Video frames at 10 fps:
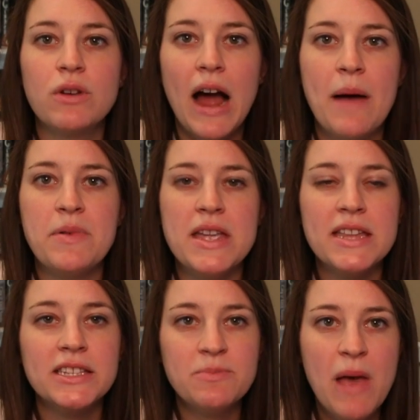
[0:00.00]
copy
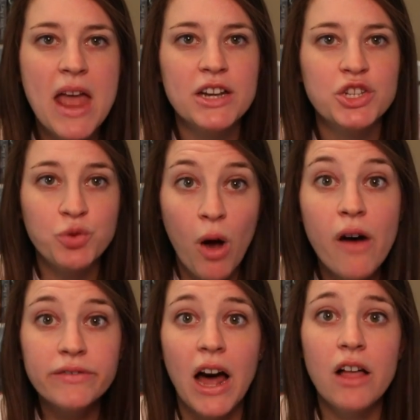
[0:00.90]
and spend
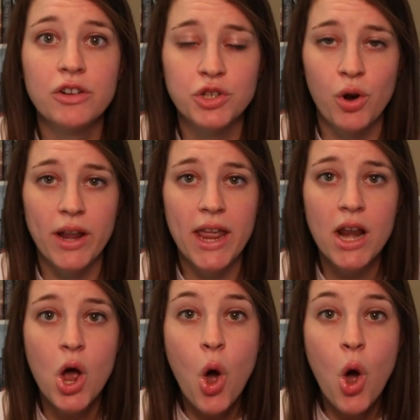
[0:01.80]
$12 on it,